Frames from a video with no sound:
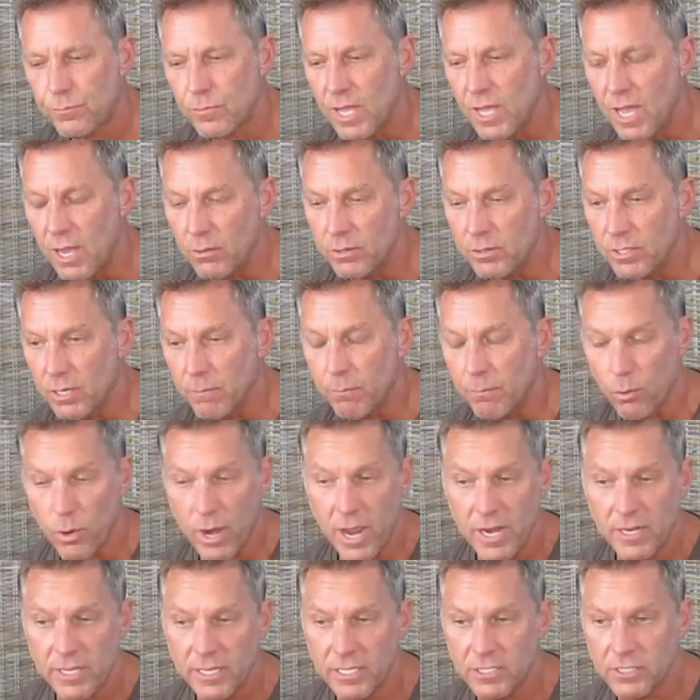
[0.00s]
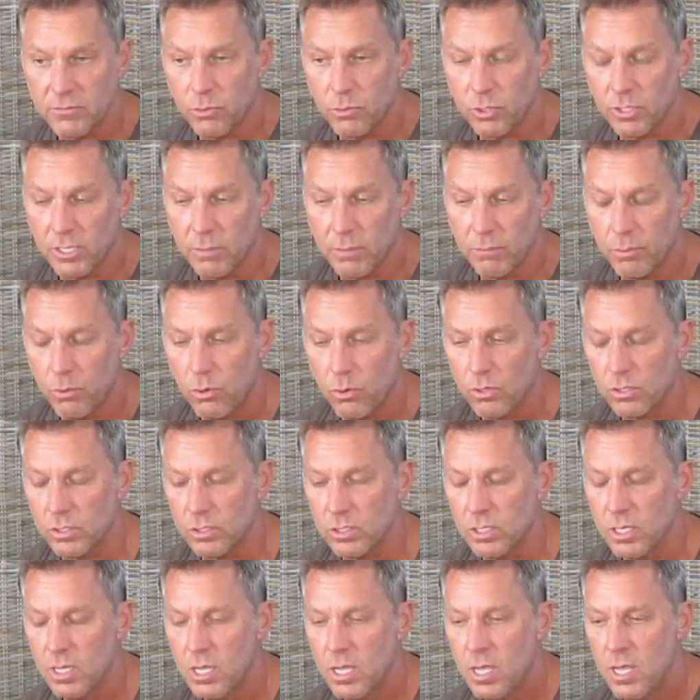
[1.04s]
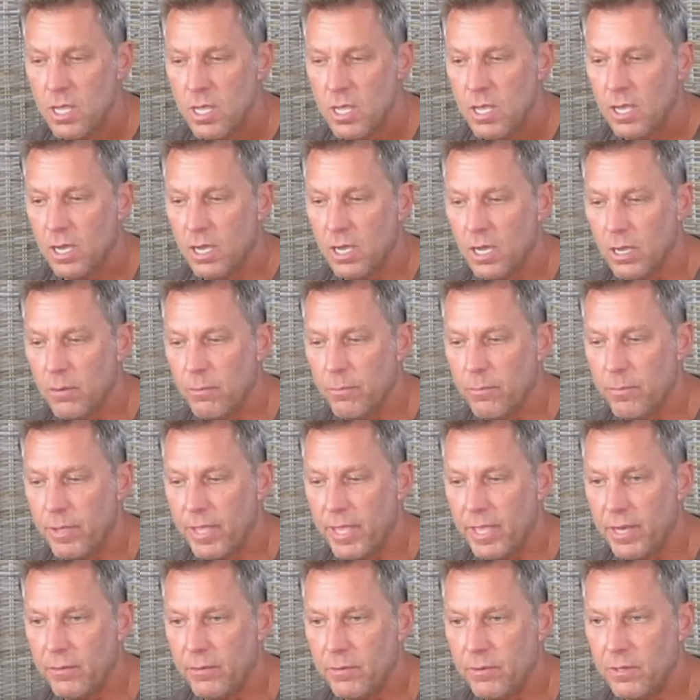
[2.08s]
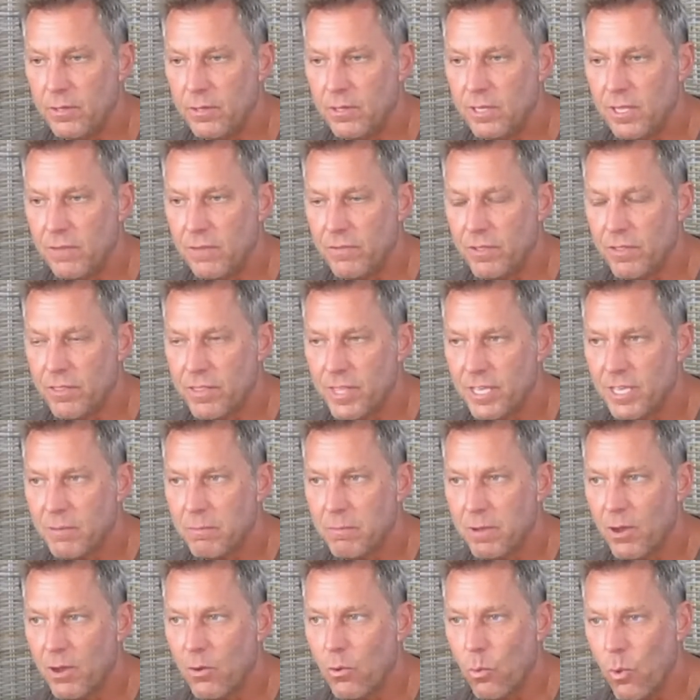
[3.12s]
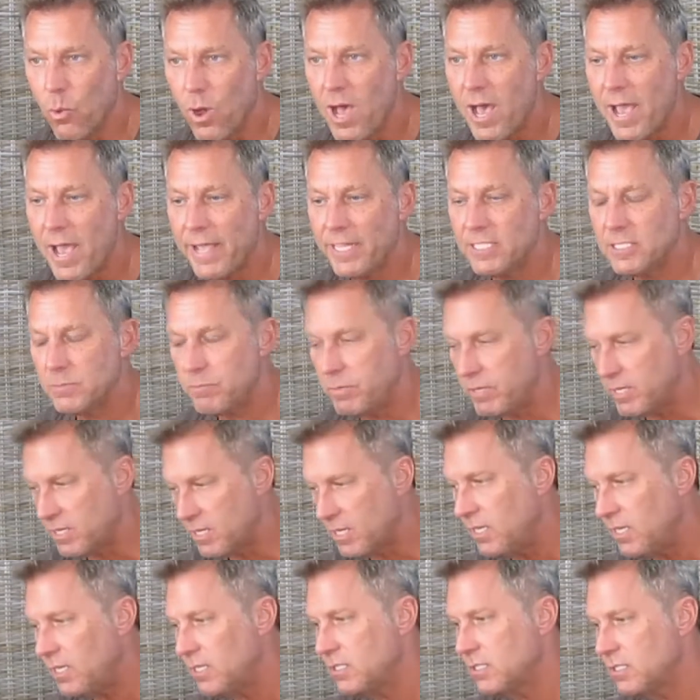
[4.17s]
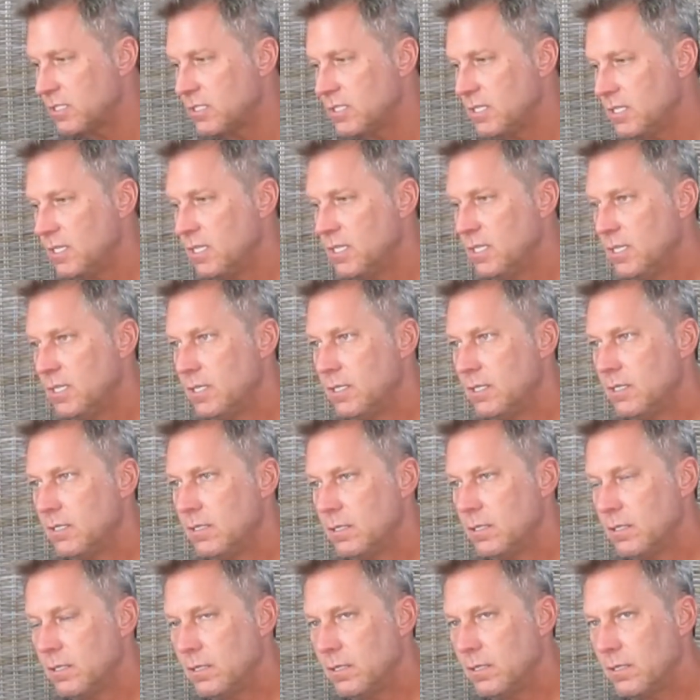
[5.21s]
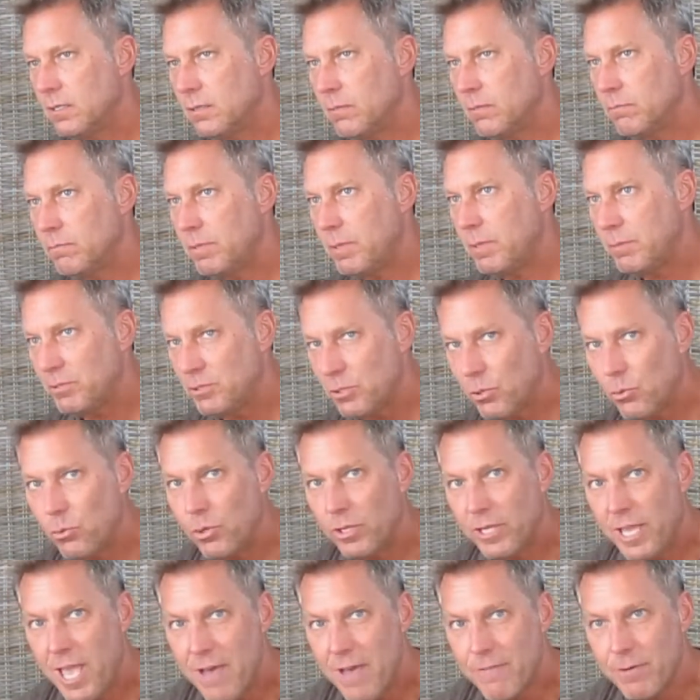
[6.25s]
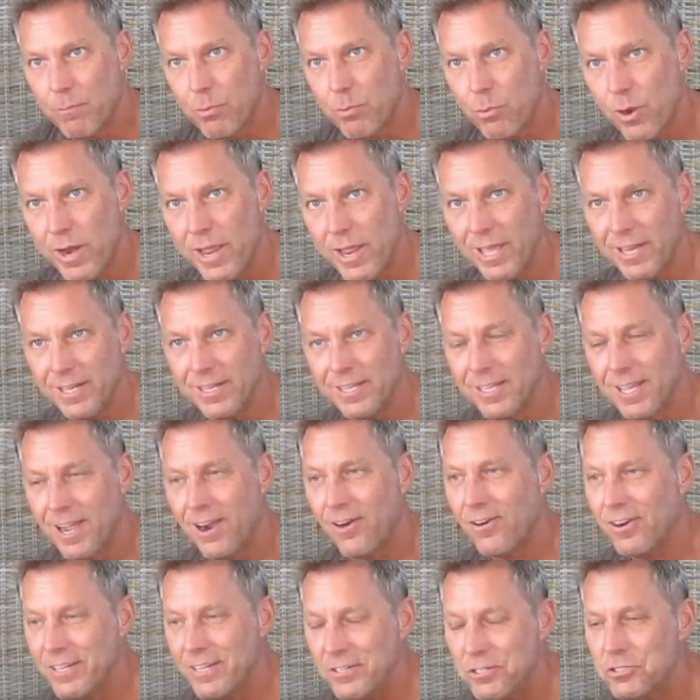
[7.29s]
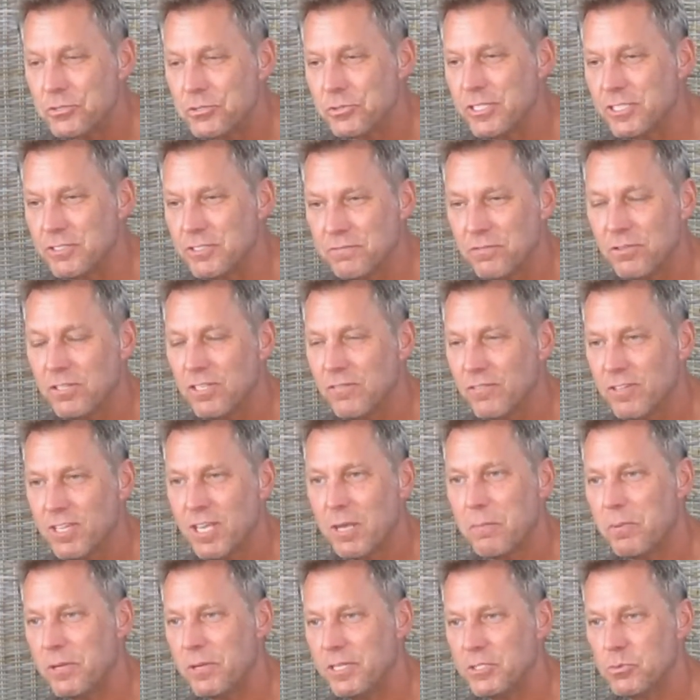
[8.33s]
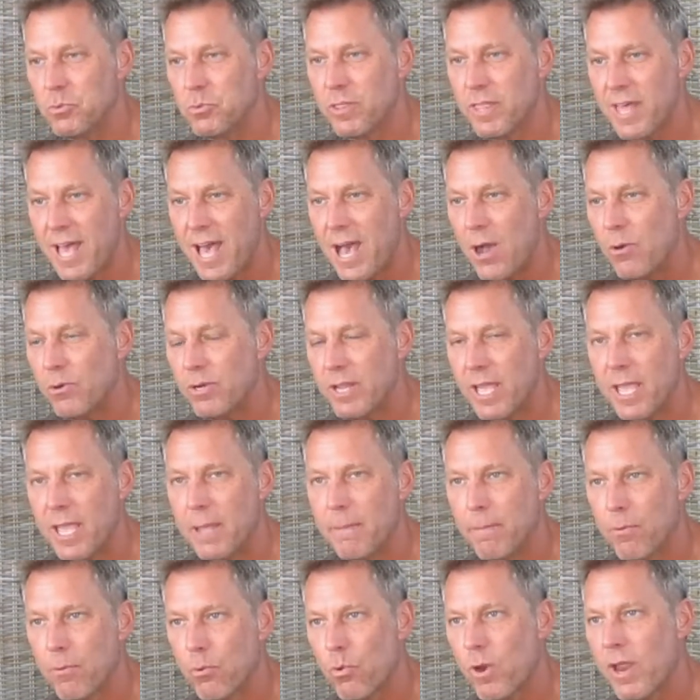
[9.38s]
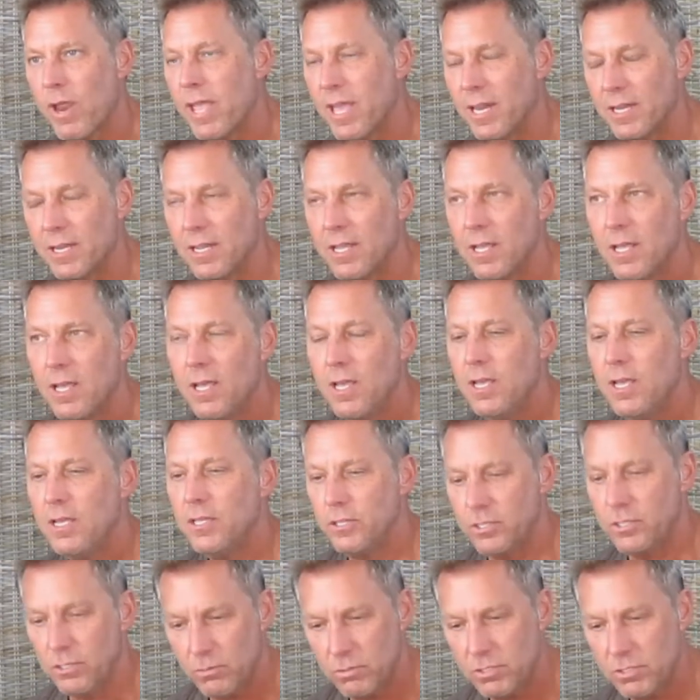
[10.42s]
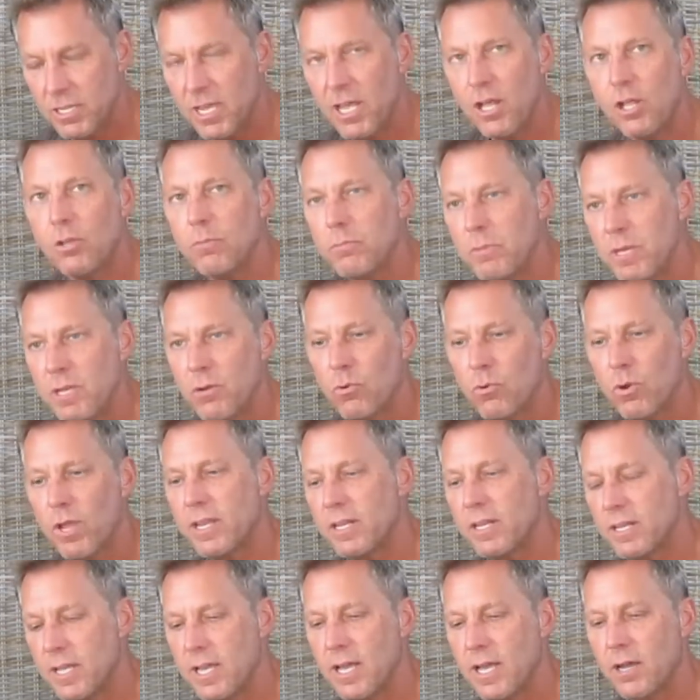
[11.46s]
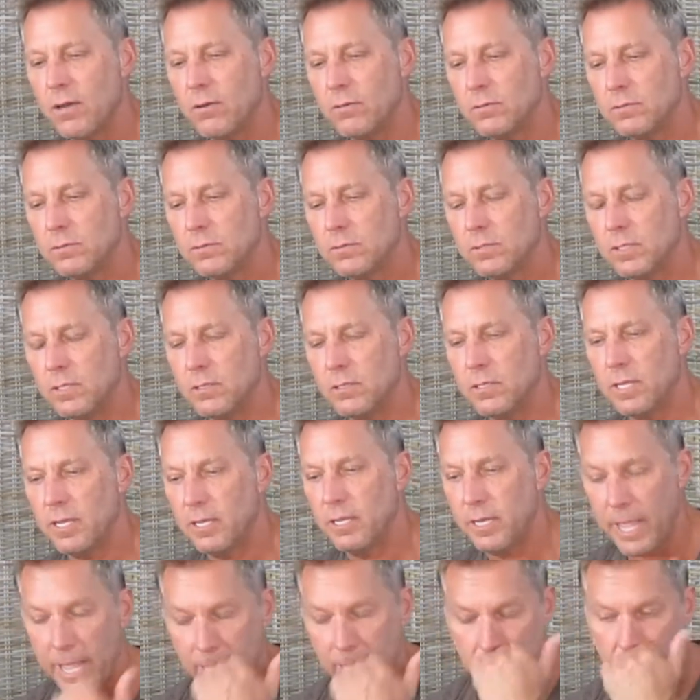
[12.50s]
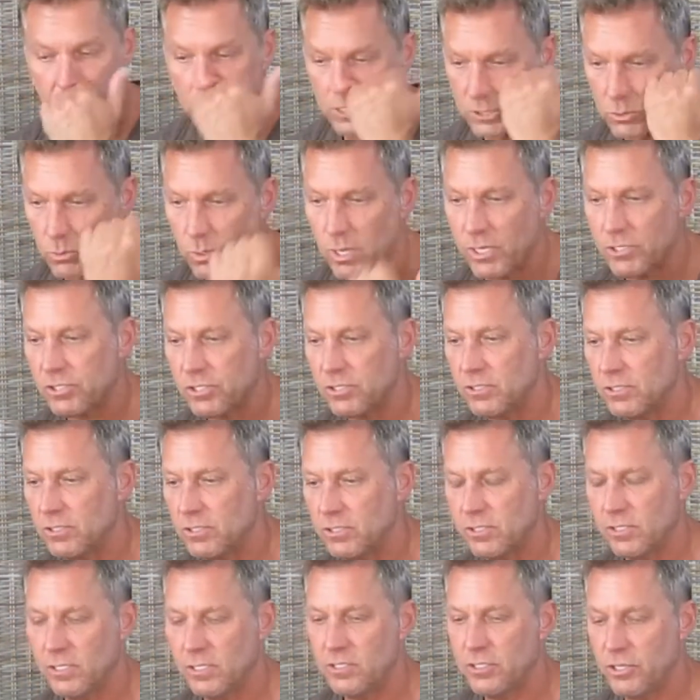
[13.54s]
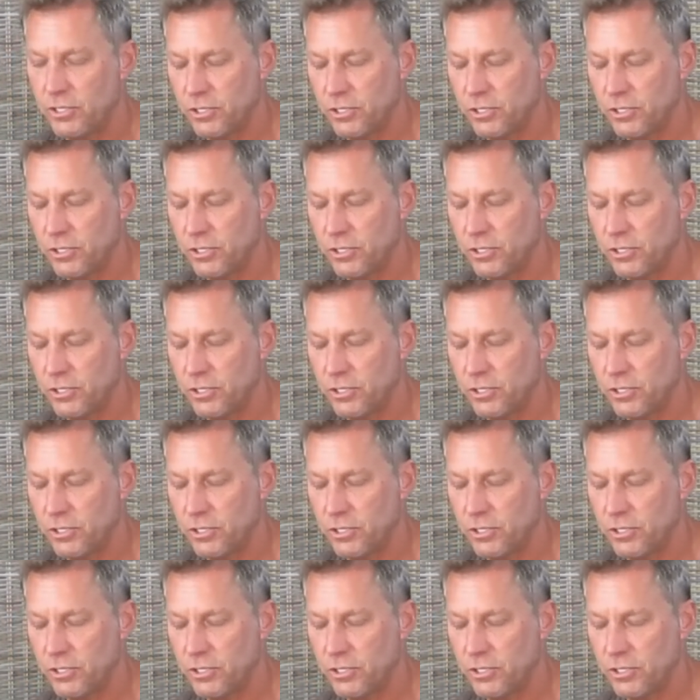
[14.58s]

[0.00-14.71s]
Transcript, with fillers: out there. Branding is really important. Um, and if you think about why, it's because people don't really have a brand. Our industry is full of companies without a brand. You tell me right now, and, and answer this question to